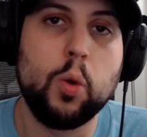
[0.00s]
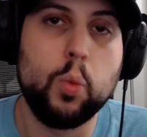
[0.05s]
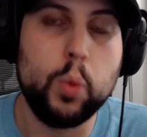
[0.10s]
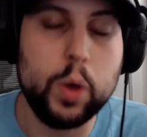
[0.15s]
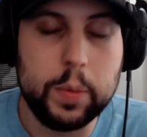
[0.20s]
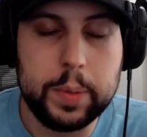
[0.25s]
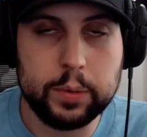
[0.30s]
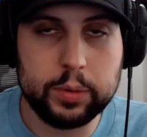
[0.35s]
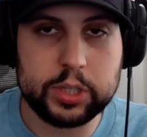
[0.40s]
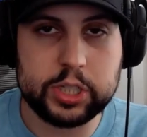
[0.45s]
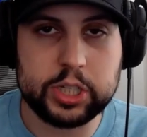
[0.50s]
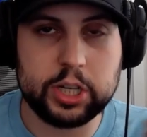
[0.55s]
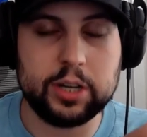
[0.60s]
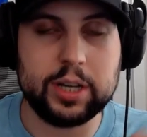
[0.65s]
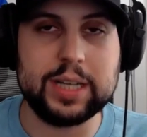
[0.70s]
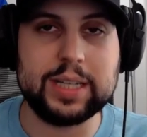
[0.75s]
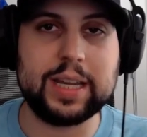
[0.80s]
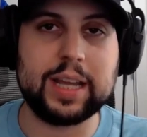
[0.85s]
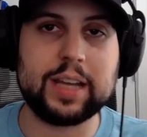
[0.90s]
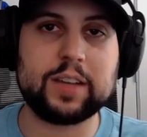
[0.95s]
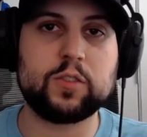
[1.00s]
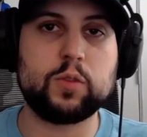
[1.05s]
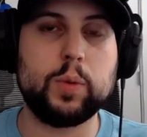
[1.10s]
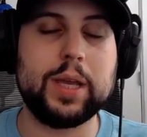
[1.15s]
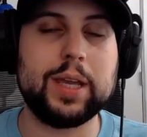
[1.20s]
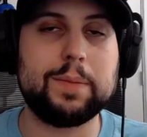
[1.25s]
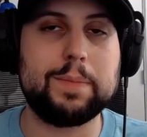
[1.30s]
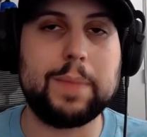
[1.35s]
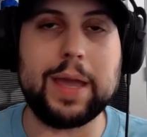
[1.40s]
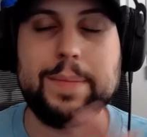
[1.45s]
We'll be returning next
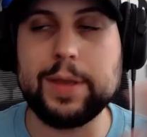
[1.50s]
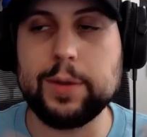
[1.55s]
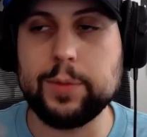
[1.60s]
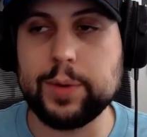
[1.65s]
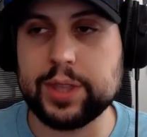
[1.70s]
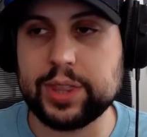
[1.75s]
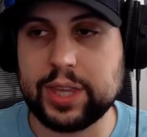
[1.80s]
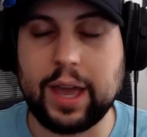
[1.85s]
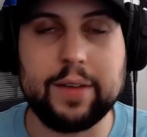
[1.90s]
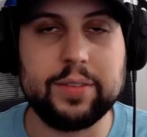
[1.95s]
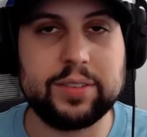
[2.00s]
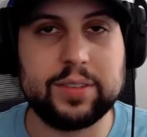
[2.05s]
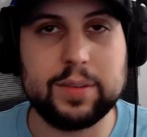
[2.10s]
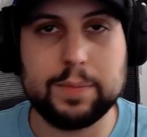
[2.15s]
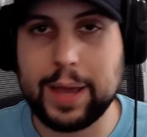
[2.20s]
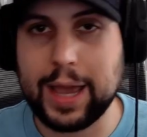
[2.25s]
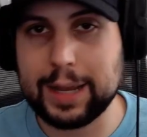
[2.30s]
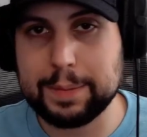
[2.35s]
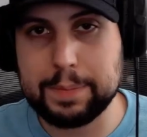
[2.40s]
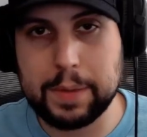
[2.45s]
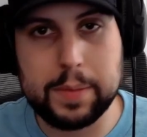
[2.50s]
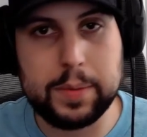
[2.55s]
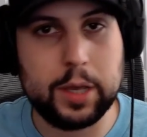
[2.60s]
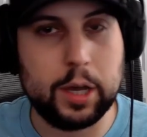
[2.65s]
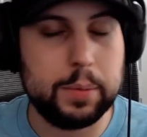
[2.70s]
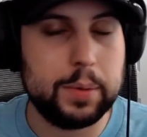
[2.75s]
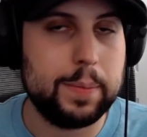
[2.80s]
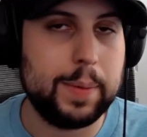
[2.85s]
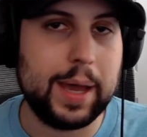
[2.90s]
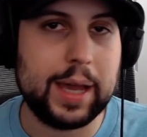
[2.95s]
week, maybe with Galveston back. Maybe
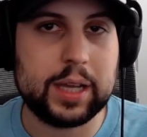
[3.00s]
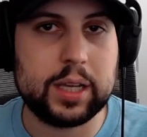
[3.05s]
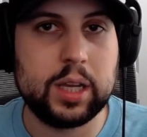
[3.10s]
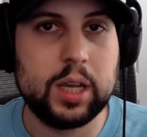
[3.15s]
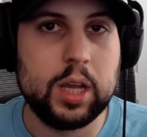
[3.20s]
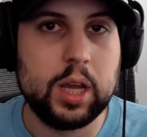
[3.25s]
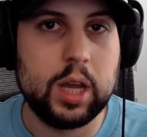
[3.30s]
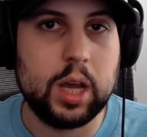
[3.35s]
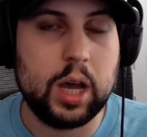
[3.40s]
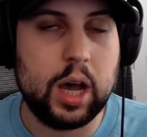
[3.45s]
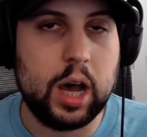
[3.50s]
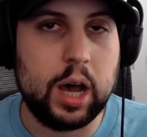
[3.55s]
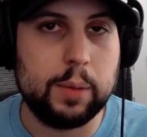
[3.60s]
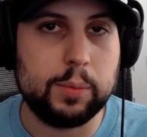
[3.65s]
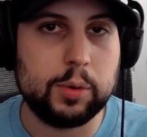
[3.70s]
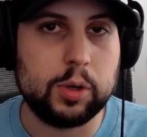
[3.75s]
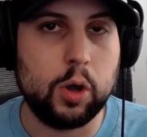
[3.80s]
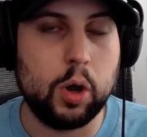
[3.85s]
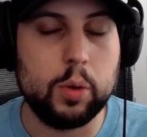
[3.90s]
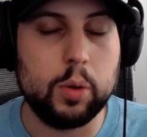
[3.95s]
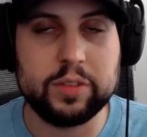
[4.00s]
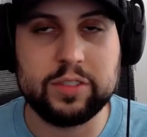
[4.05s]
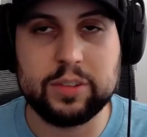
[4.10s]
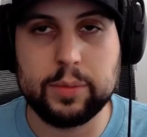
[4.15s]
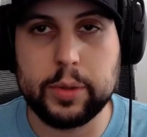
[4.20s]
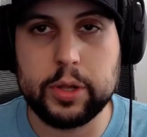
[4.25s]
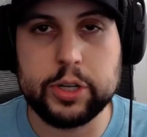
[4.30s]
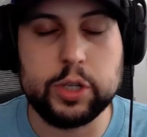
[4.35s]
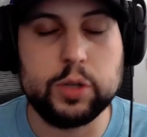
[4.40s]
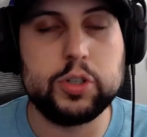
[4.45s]
I'll be back going with
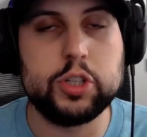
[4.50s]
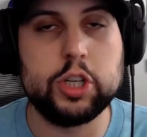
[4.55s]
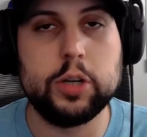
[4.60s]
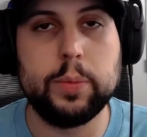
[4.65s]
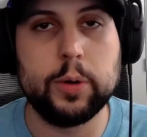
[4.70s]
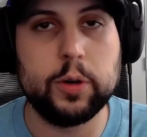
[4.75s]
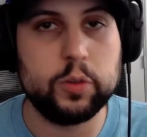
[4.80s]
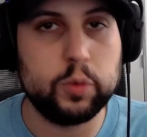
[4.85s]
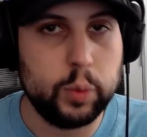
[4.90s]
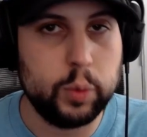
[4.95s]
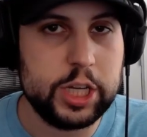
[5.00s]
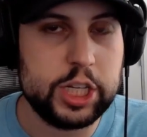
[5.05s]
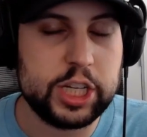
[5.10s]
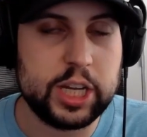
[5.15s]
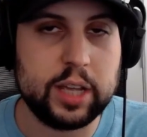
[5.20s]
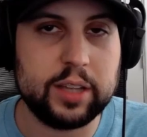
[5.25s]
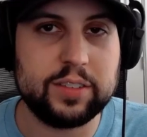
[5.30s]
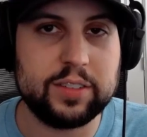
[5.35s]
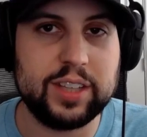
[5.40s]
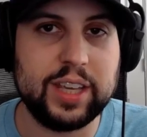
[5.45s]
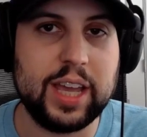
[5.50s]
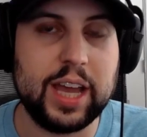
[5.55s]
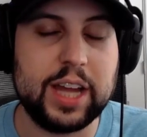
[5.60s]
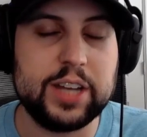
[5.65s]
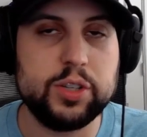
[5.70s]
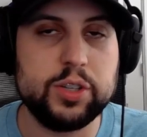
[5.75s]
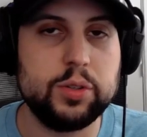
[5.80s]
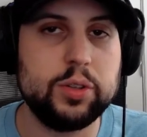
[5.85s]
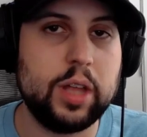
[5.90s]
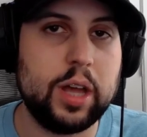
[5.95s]
some other YouTubers. We shall see. I
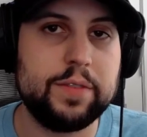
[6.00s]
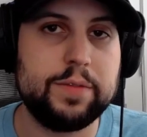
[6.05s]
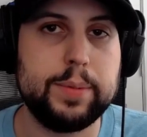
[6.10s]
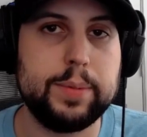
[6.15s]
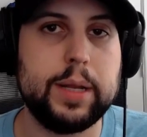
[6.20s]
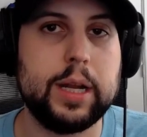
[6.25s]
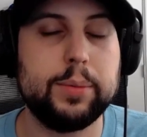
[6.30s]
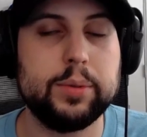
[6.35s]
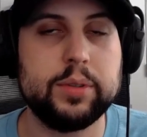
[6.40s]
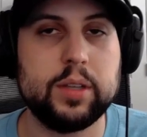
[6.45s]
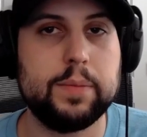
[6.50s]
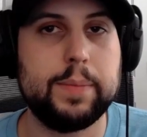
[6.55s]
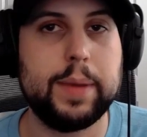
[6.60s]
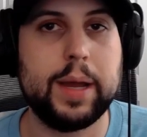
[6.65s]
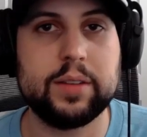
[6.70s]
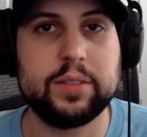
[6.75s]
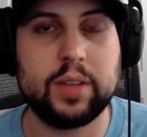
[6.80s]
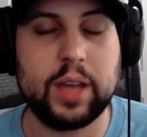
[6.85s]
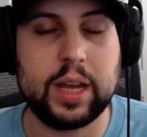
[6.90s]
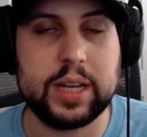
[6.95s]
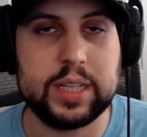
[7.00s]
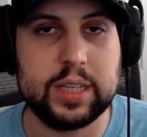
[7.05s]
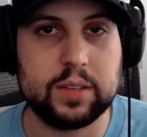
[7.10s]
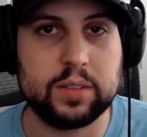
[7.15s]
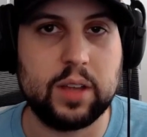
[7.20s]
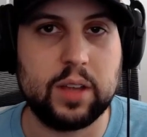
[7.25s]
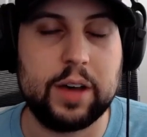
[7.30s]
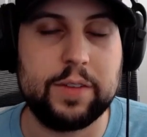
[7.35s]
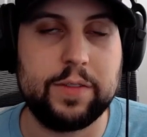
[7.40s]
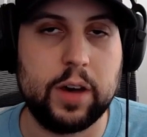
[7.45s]
do love being able to bounce
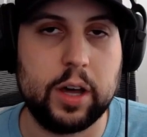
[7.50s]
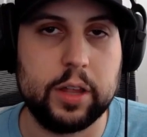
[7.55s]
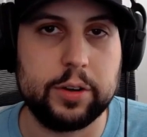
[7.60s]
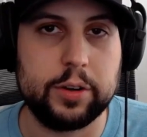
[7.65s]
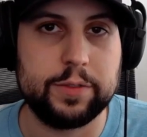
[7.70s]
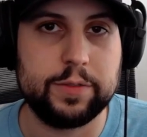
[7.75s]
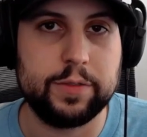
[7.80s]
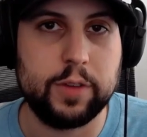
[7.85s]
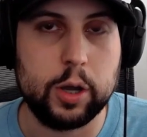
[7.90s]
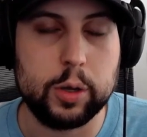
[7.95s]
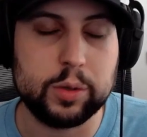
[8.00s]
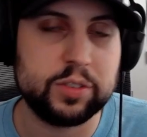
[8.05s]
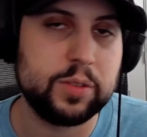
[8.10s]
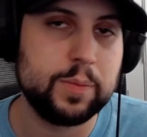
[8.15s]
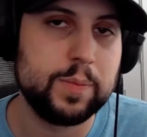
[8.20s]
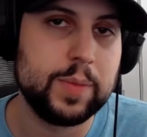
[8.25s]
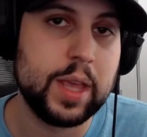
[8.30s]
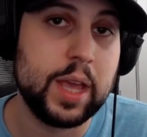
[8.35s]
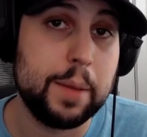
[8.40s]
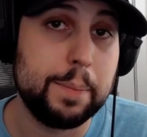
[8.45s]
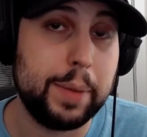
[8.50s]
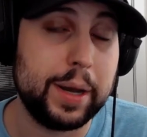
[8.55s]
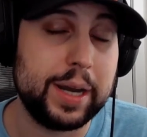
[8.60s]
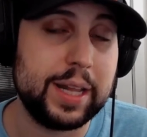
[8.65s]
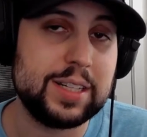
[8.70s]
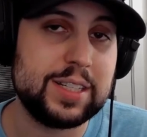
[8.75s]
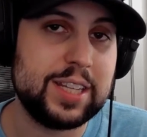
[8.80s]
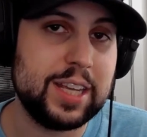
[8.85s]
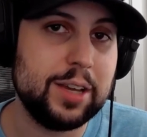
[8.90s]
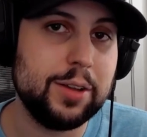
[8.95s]
ideas off other folks. But
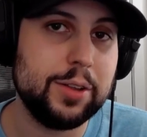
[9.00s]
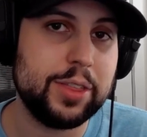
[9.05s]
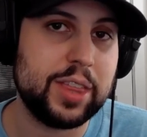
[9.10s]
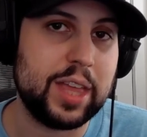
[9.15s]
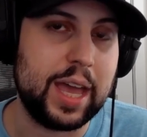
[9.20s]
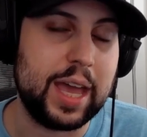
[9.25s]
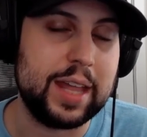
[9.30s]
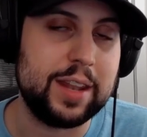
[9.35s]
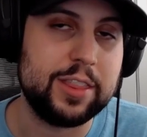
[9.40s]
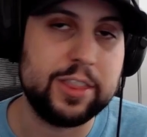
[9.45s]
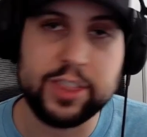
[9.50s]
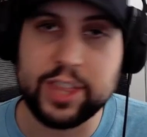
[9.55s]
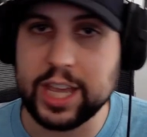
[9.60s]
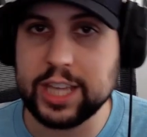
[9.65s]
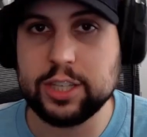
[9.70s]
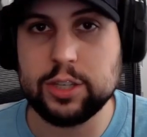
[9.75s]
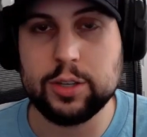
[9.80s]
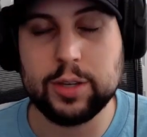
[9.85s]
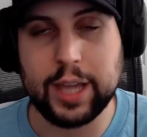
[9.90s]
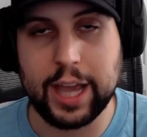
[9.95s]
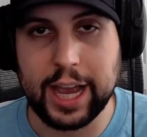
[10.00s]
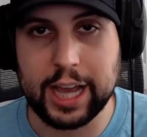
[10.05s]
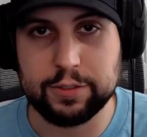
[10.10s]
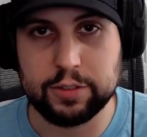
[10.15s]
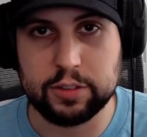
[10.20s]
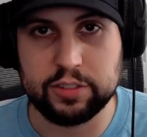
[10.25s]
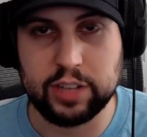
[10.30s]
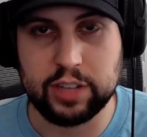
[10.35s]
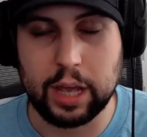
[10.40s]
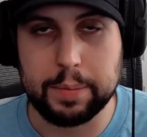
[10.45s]
until then, thank you guys
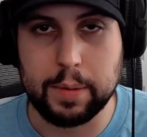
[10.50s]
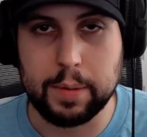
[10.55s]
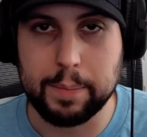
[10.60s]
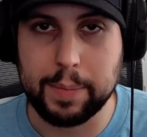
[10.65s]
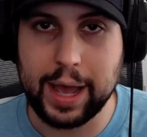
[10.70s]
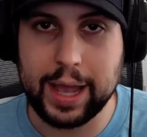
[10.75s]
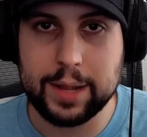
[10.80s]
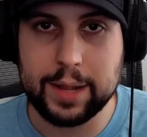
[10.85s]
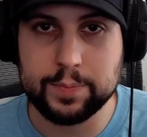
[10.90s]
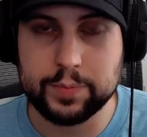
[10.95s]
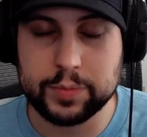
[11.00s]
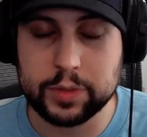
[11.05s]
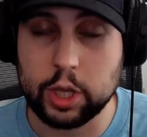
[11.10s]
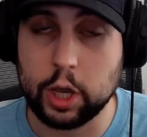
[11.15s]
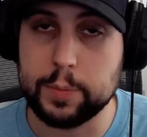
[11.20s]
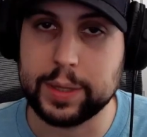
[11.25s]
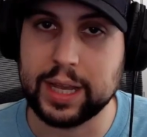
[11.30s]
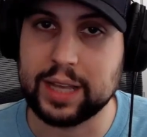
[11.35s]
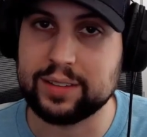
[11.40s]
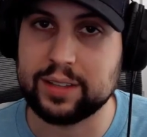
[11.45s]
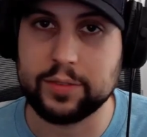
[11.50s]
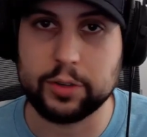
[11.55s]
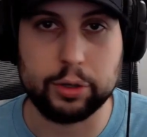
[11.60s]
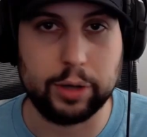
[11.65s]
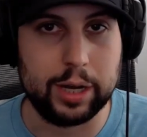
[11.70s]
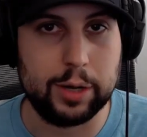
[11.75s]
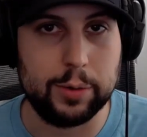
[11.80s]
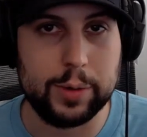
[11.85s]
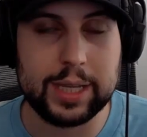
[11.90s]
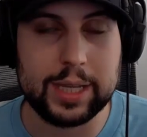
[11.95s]
for stopping by. Hope you guys have a
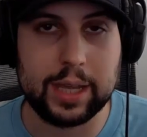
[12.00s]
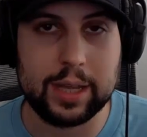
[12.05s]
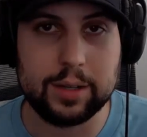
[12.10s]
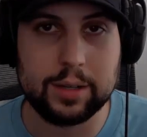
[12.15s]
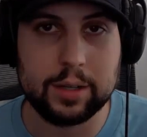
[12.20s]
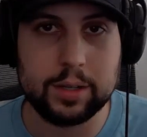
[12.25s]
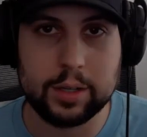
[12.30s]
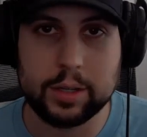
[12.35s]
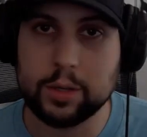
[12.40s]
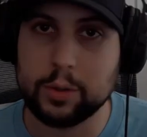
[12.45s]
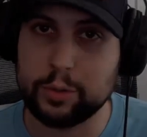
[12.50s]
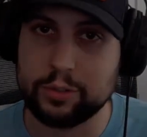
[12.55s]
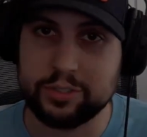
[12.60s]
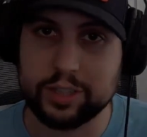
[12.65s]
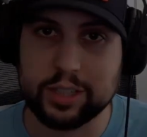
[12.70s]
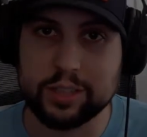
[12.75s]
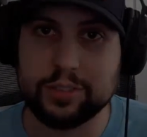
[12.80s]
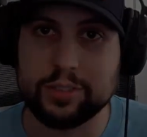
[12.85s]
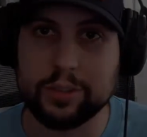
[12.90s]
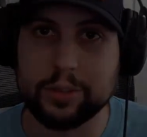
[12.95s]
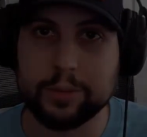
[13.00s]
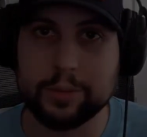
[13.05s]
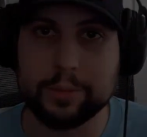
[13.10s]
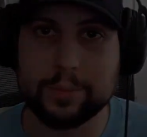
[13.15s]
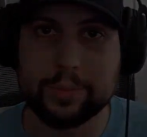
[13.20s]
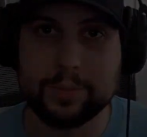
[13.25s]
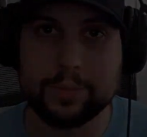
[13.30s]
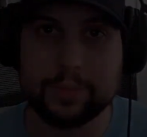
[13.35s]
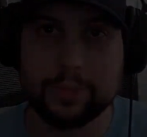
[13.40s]
great weekend. See you soon.